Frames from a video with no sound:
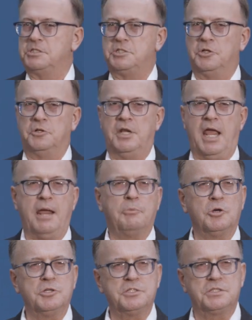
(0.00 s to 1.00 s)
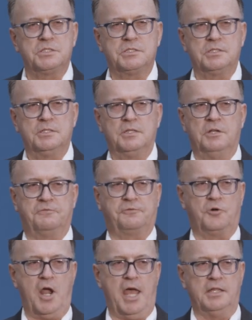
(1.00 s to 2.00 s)
your neighbors and
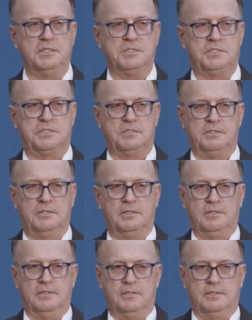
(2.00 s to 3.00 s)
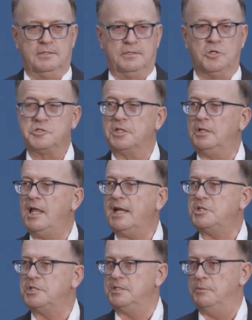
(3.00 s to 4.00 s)
friends. There's an
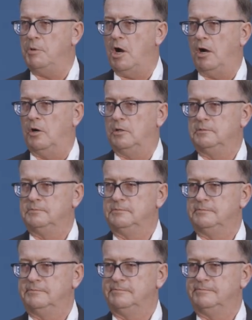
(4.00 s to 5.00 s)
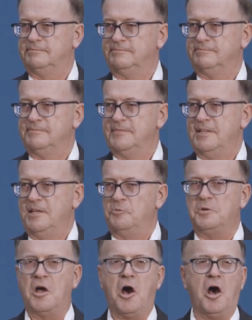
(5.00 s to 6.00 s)
election tomorrow.
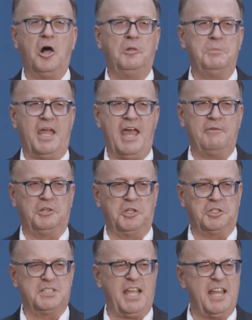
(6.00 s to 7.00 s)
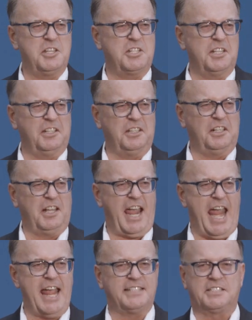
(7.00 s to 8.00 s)
We all may have a little tension and a little
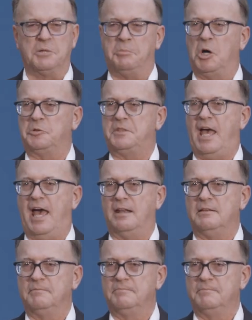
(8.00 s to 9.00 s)
angst about that,